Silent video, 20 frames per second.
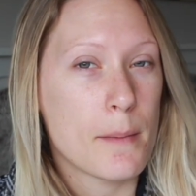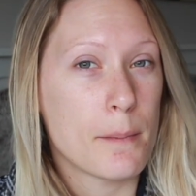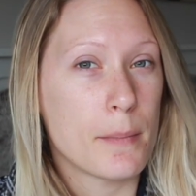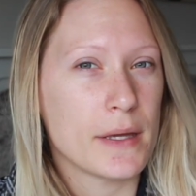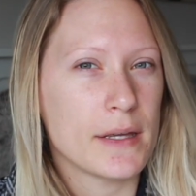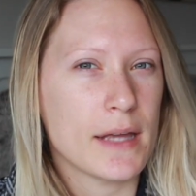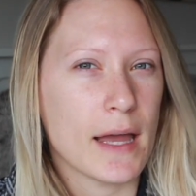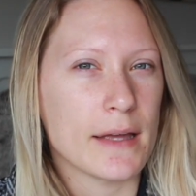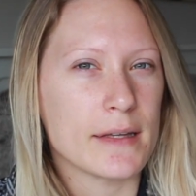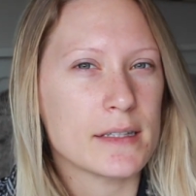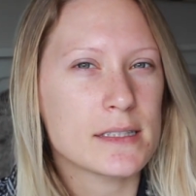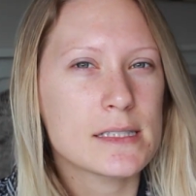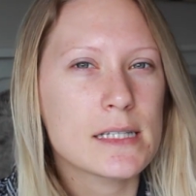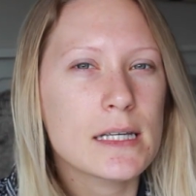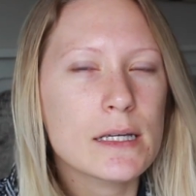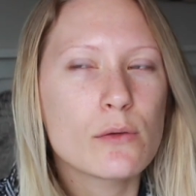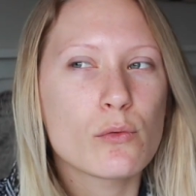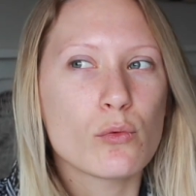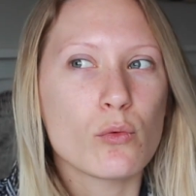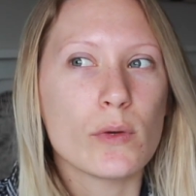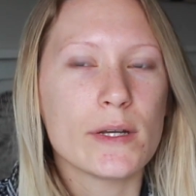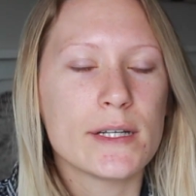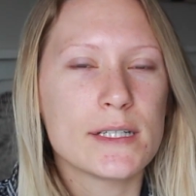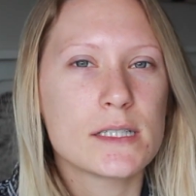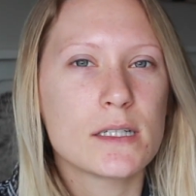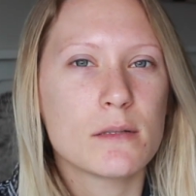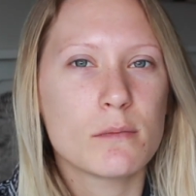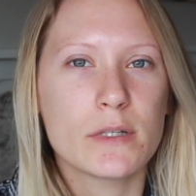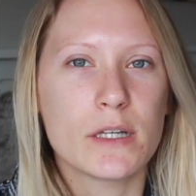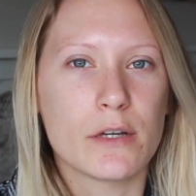But yeah, it's like
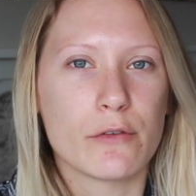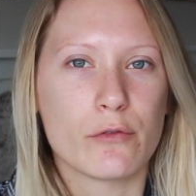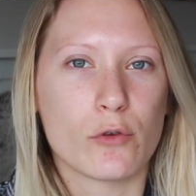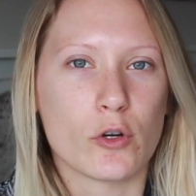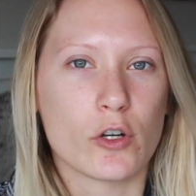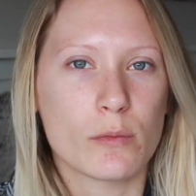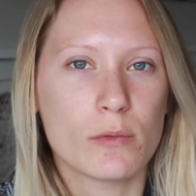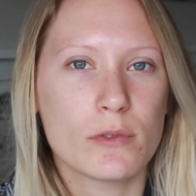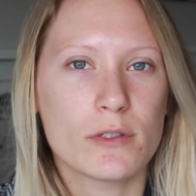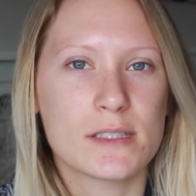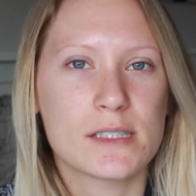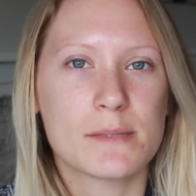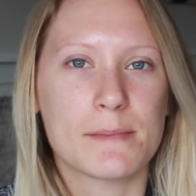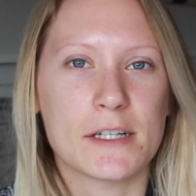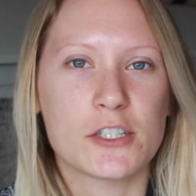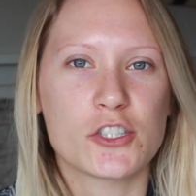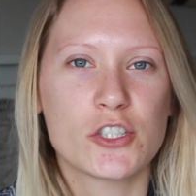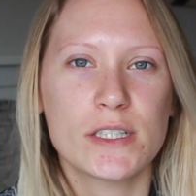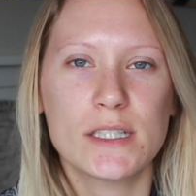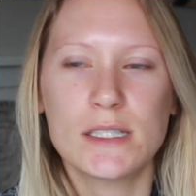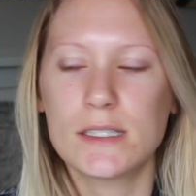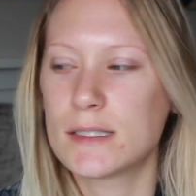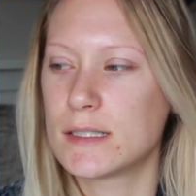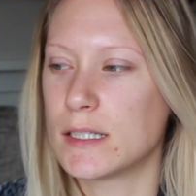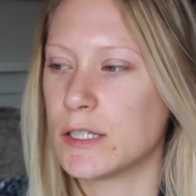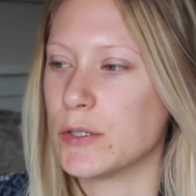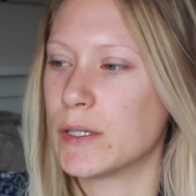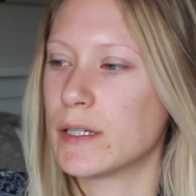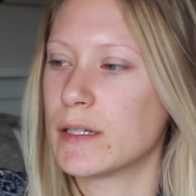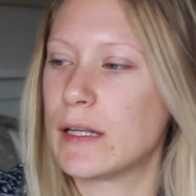reasonably affordable, especially
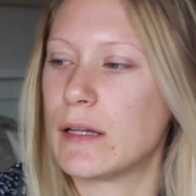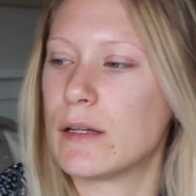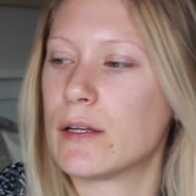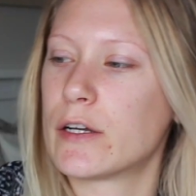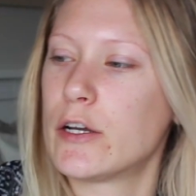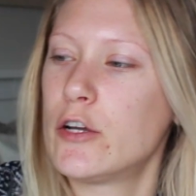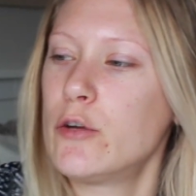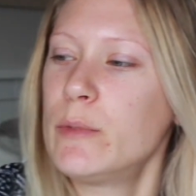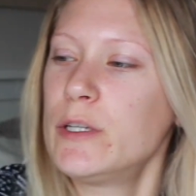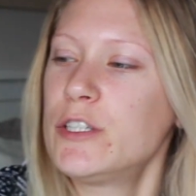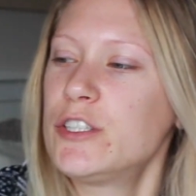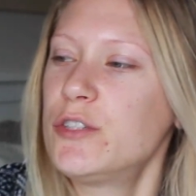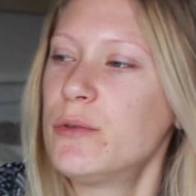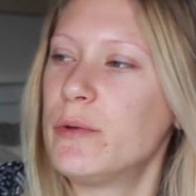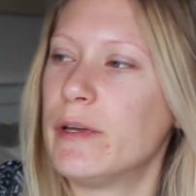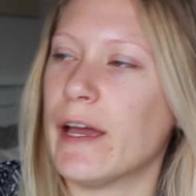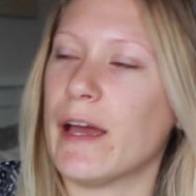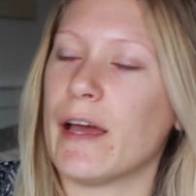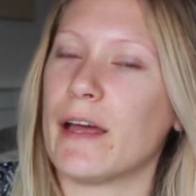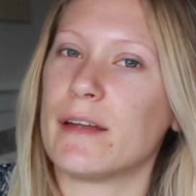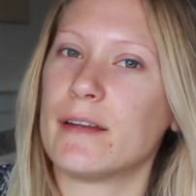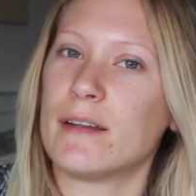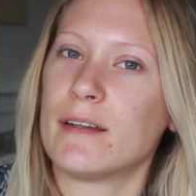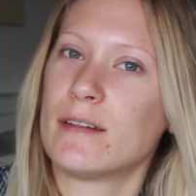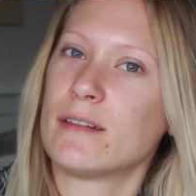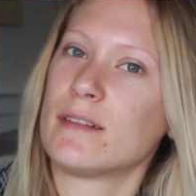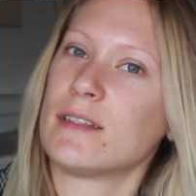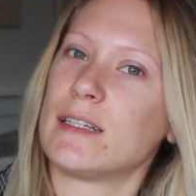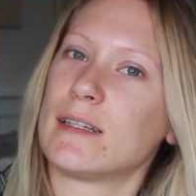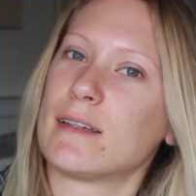considering like look how much you get.
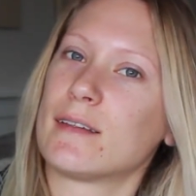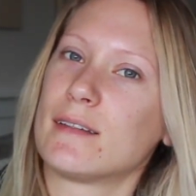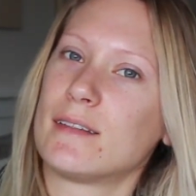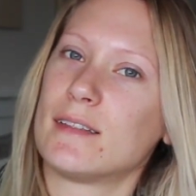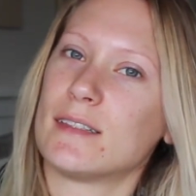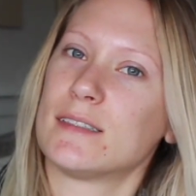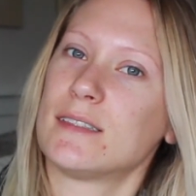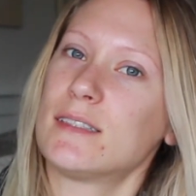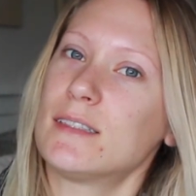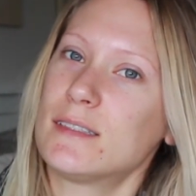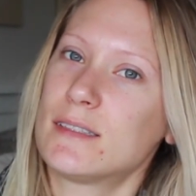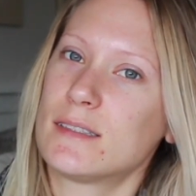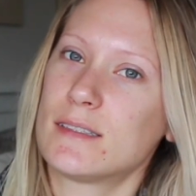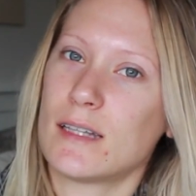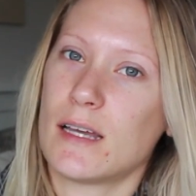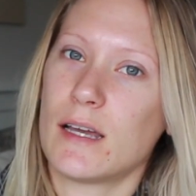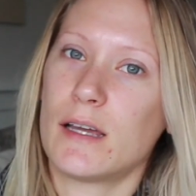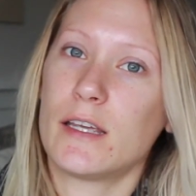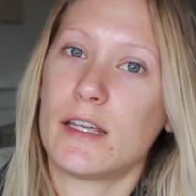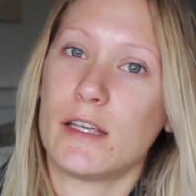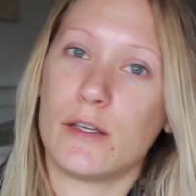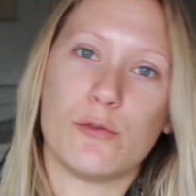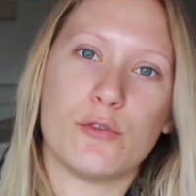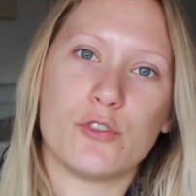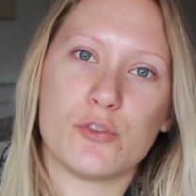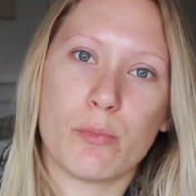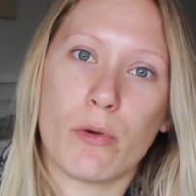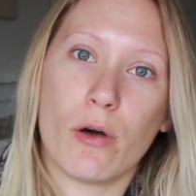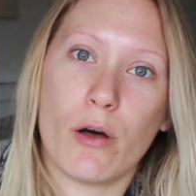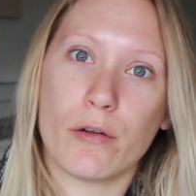Like this is a
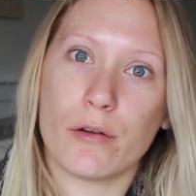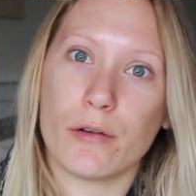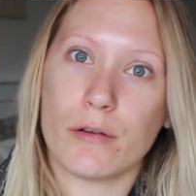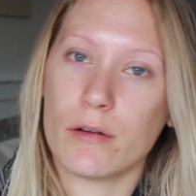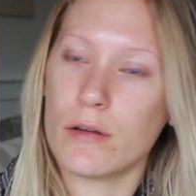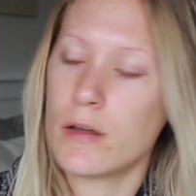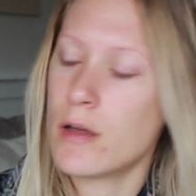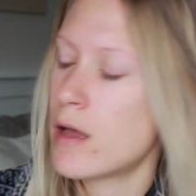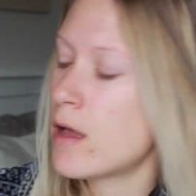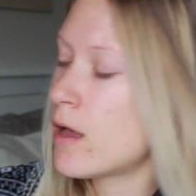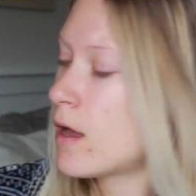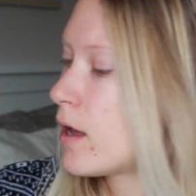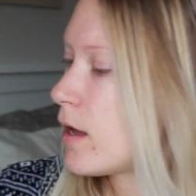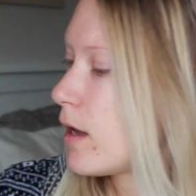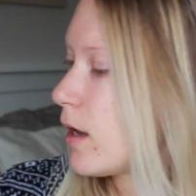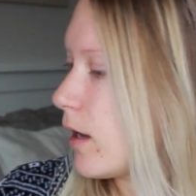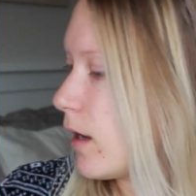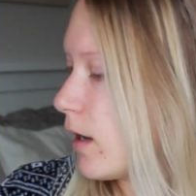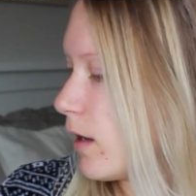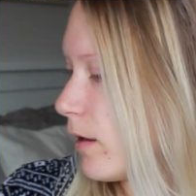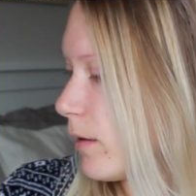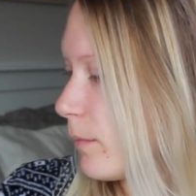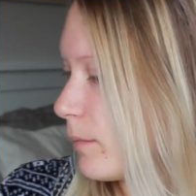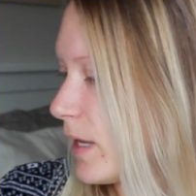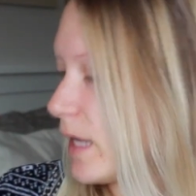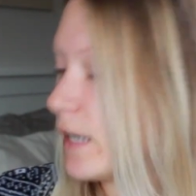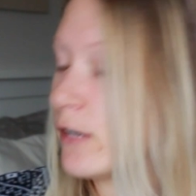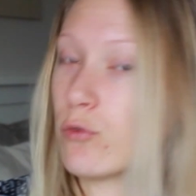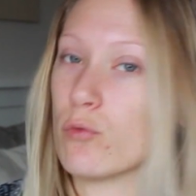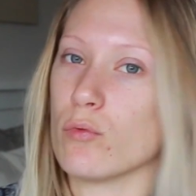huge bottle,
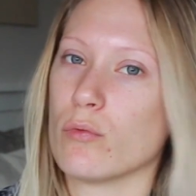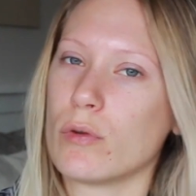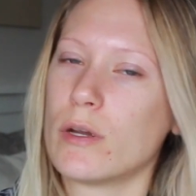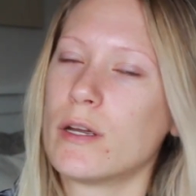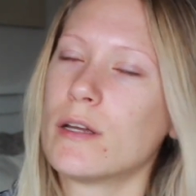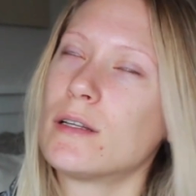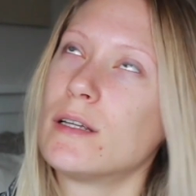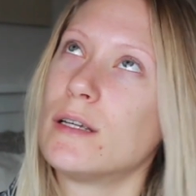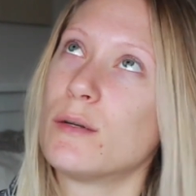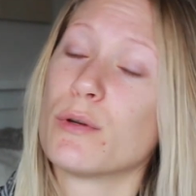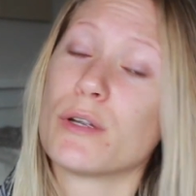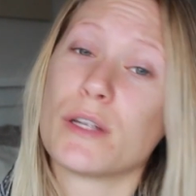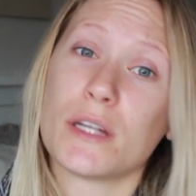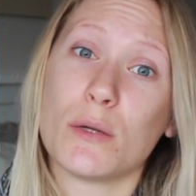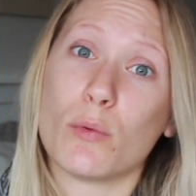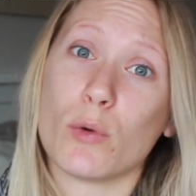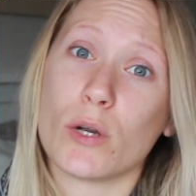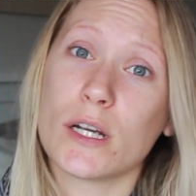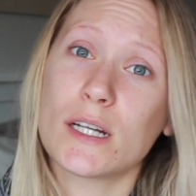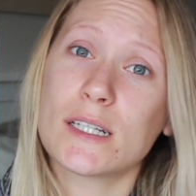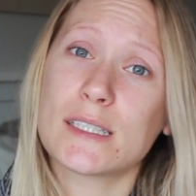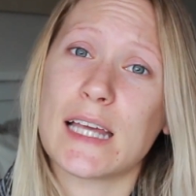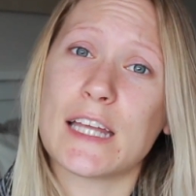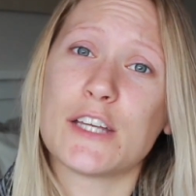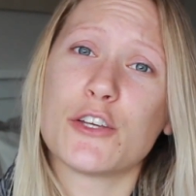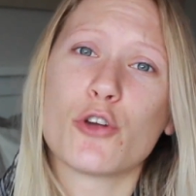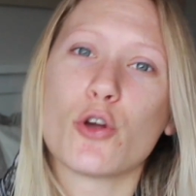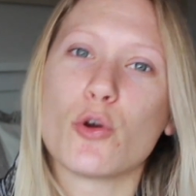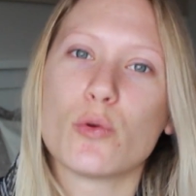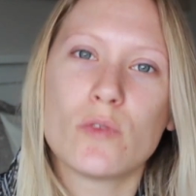and it really works,
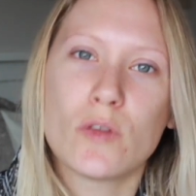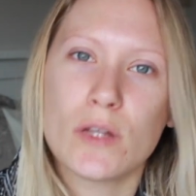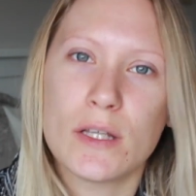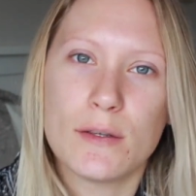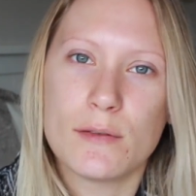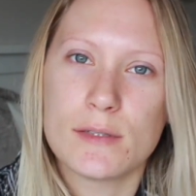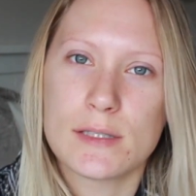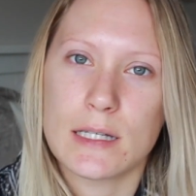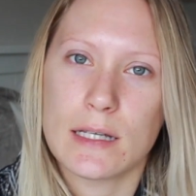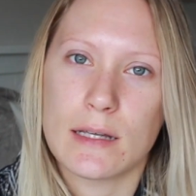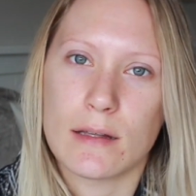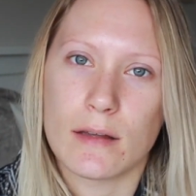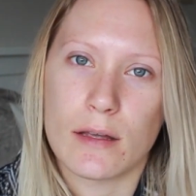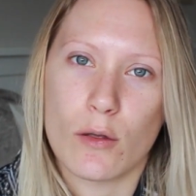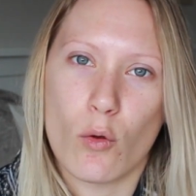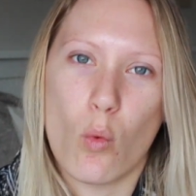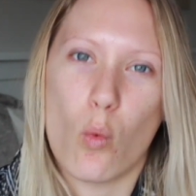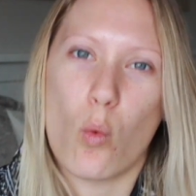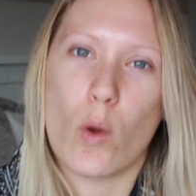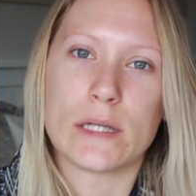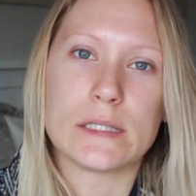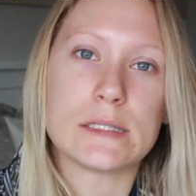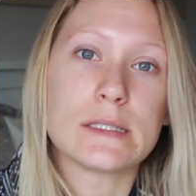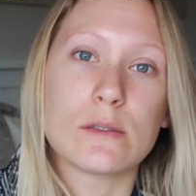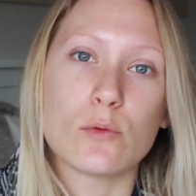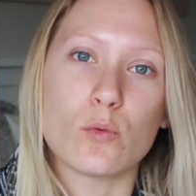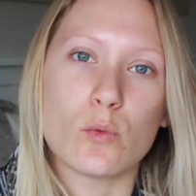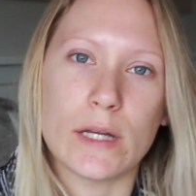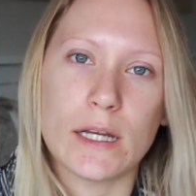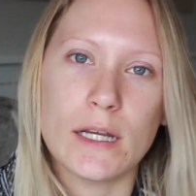and you're only using it like
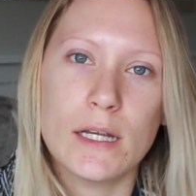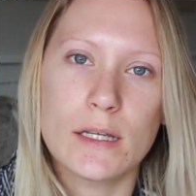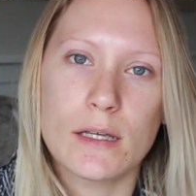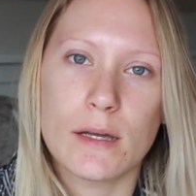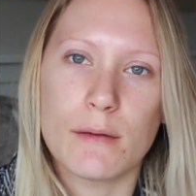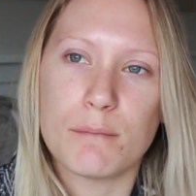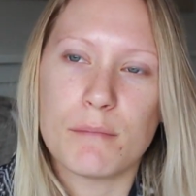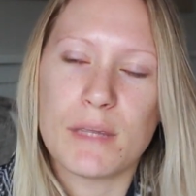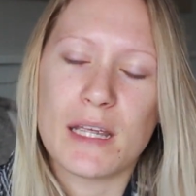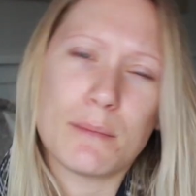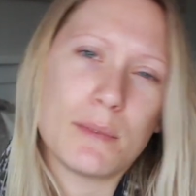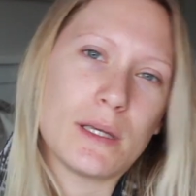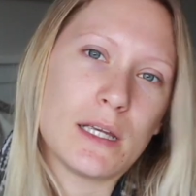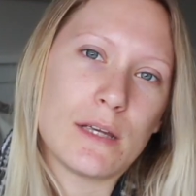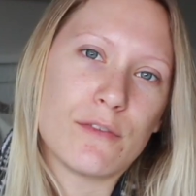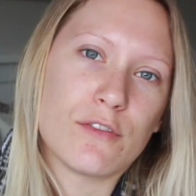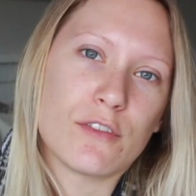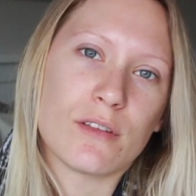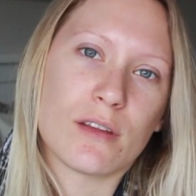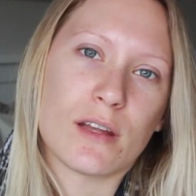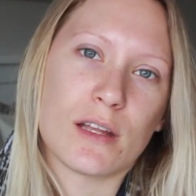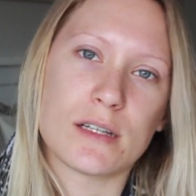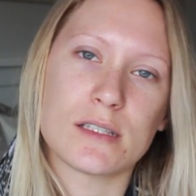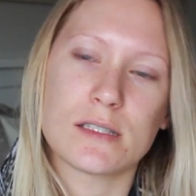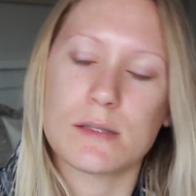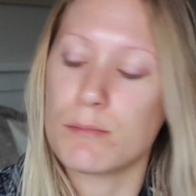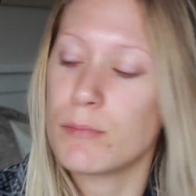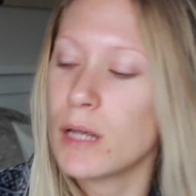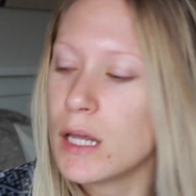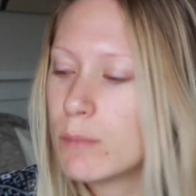once a week, maybe even
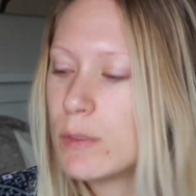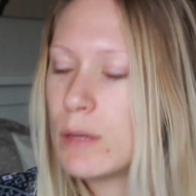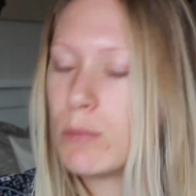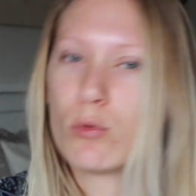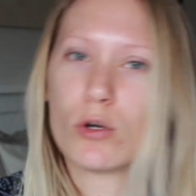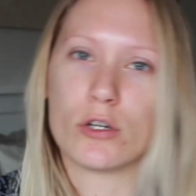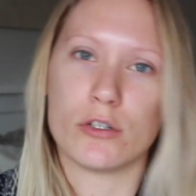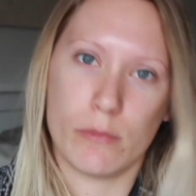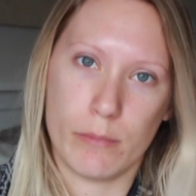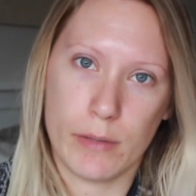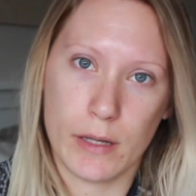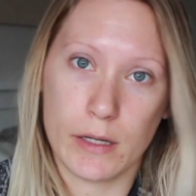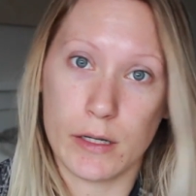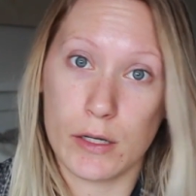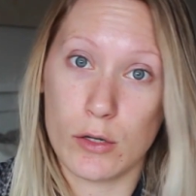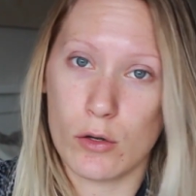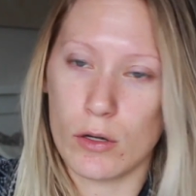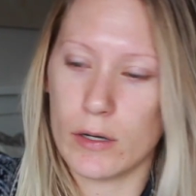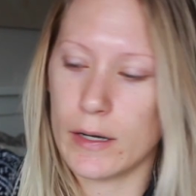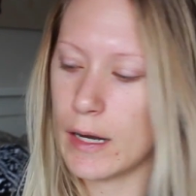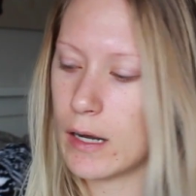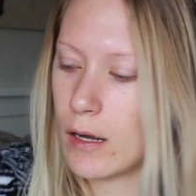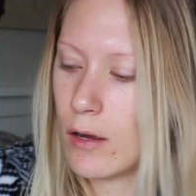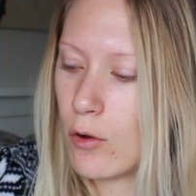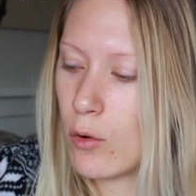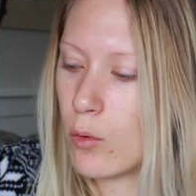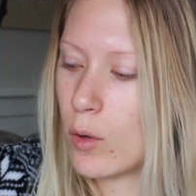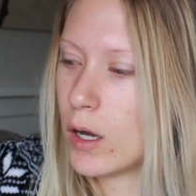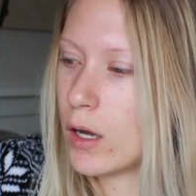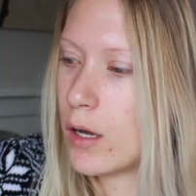less, maybe more, depending on
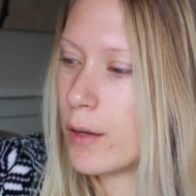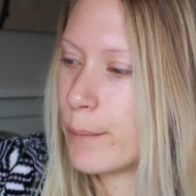how